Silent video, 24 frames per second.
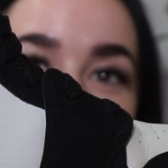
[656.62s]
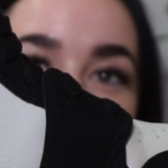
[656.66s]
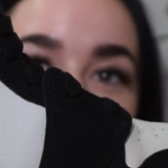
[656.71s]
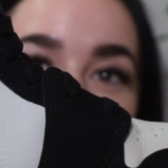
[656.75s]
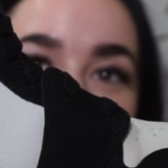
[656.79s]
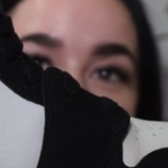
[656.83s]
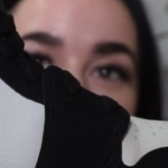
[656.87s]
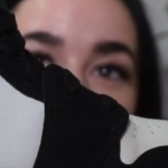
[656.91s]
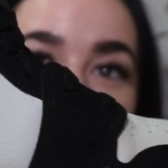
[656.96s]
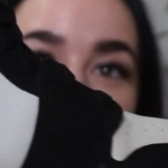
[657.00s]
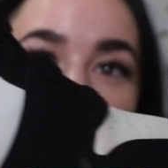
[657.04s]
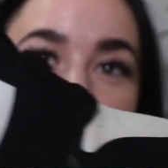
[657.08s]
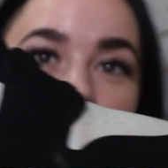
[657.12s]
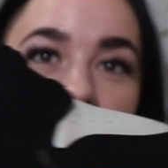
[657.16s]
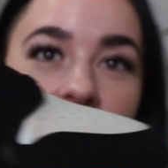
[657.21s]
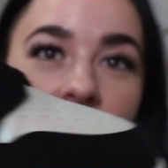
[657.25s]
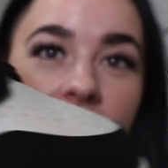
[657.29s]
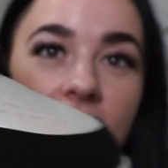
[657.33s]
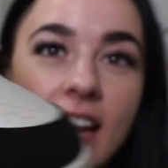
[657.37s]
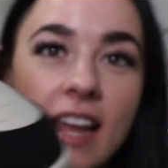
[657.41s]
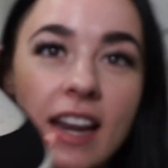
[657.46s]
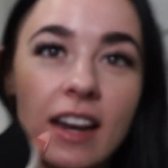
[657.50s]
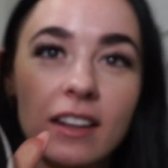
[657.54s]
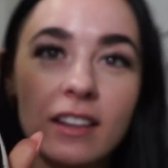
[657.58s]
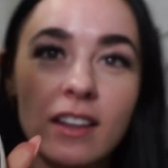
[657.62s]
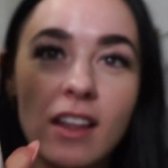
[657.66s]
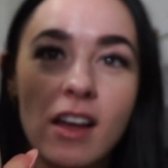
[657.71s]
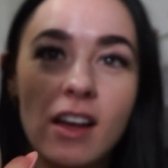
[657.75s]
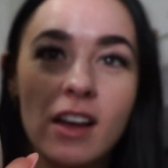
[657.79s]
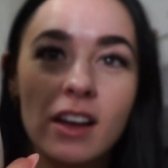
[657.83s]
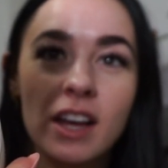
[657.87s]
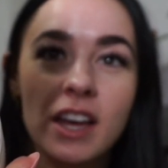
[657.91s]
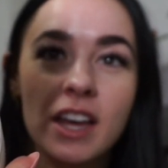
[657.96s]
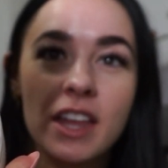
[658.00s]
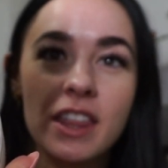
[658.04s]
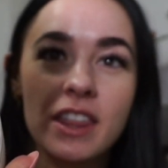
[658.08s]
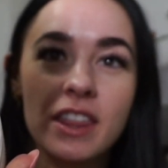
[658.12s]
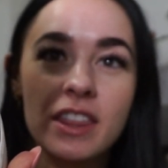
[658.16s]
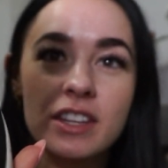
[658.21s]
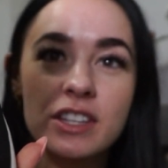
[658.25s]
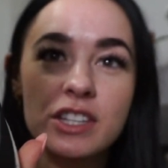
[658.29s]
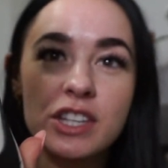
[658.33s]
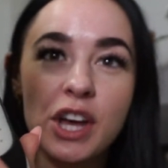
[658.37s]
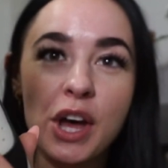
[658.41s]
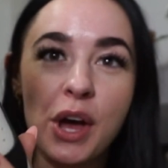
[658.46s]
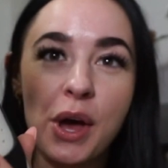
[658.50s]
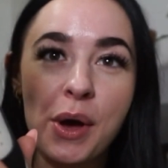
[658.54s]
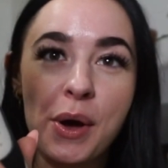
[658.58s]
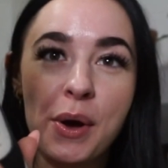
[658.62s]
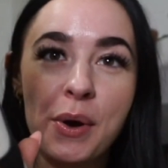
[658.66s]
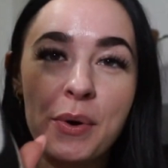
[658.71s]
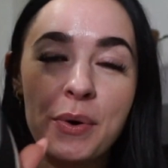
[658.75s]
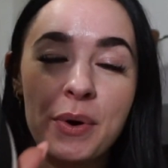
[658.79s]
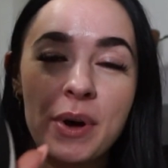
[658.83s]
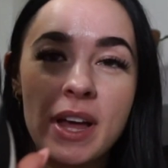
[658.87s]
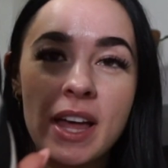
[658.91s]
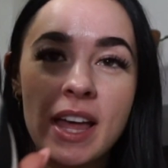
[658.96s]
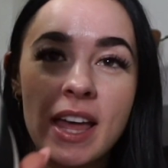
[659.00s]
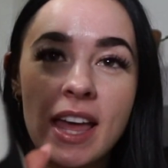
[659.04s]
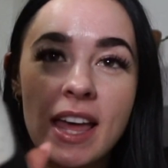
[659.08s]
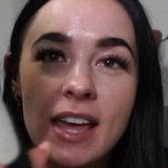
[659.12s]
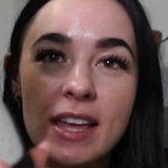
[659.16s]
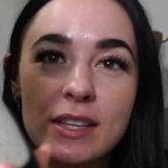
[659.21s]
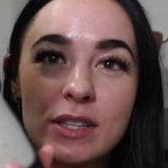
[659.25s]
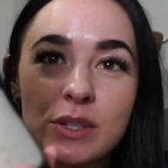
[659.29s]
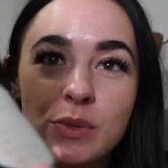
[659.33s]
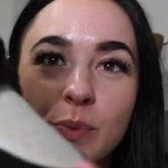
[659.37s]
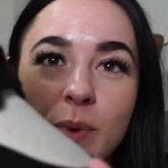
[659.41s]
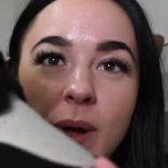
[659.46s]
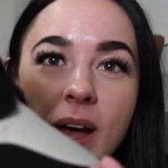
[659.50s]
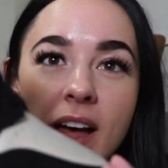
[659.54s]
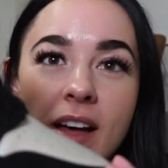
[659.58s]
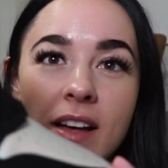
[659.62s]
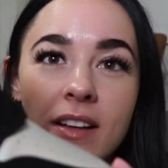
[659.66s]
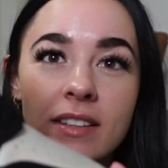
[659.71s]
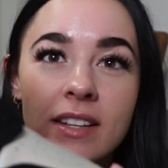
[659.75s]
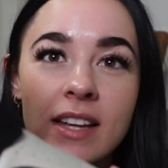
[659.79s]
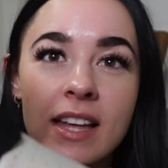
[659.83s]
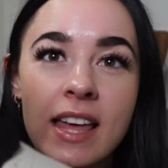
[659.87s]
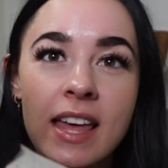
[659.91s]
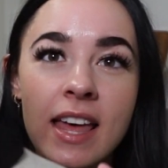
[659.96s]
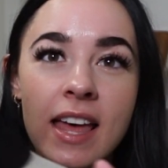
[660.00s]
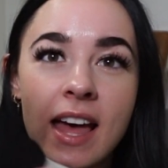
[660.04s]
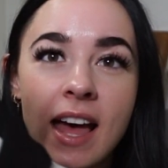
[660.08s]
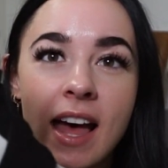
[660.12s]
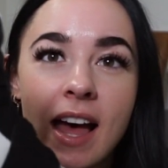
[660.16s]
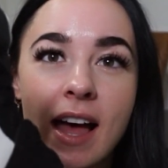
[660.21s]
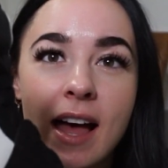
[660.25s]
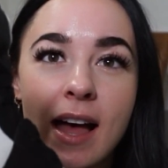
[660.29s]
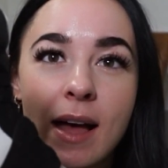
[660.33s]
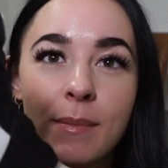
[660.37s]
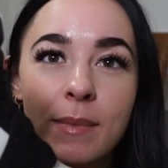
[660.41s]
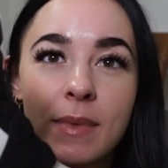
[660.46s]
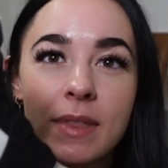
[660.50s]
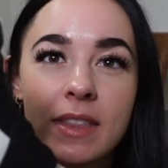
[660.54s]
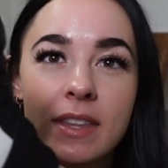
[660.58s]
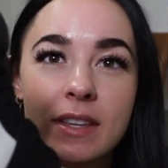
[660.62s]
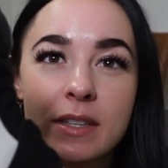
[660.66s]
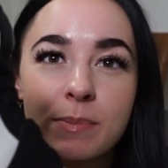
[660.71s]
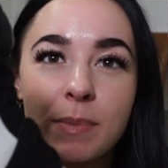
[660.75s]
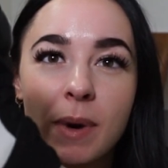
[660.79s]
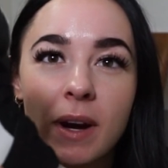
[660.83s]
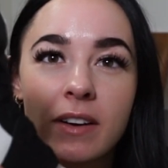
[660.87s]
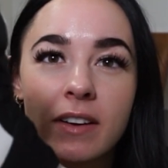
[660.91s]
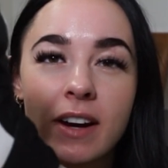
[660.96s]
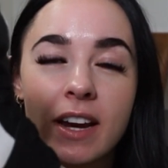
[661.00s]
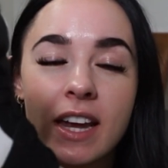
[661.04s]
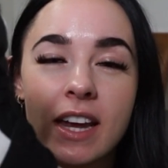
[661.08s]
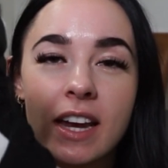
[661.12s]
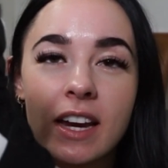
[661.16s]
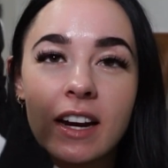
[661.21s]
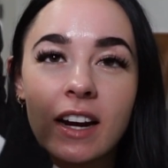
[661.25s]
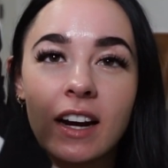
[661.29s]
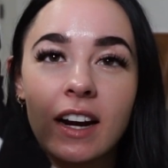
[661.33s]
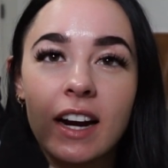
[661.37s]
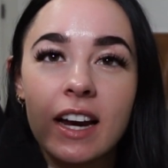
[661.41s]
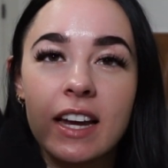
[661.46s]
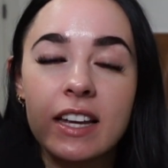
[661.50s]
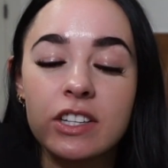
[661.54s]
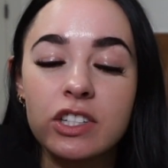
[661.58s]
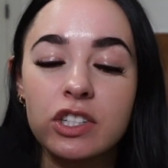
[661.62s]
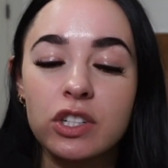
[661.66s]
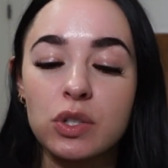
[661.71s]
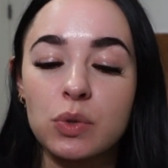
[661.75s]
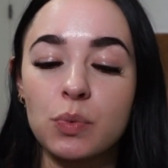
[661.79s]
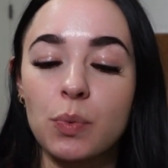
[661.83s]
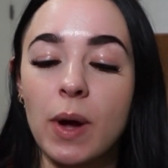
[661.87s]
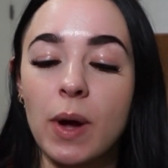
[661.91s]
along here and along the toe as well. This part right here is just